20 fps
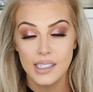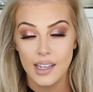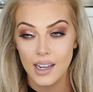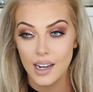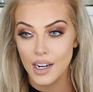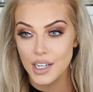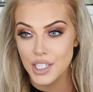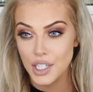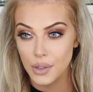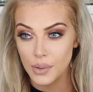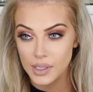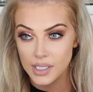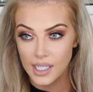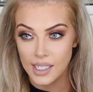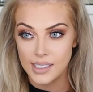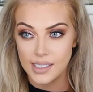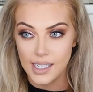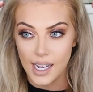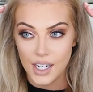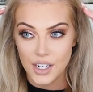thing I do is I
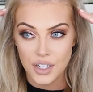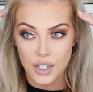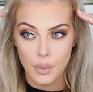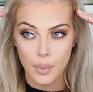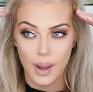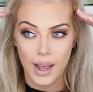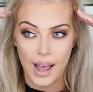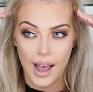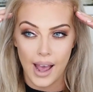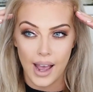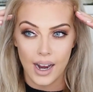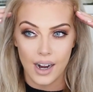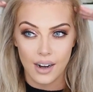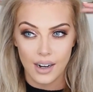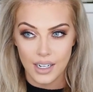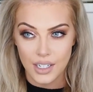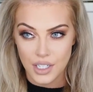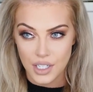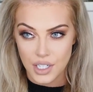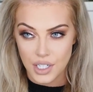section my hair
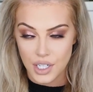into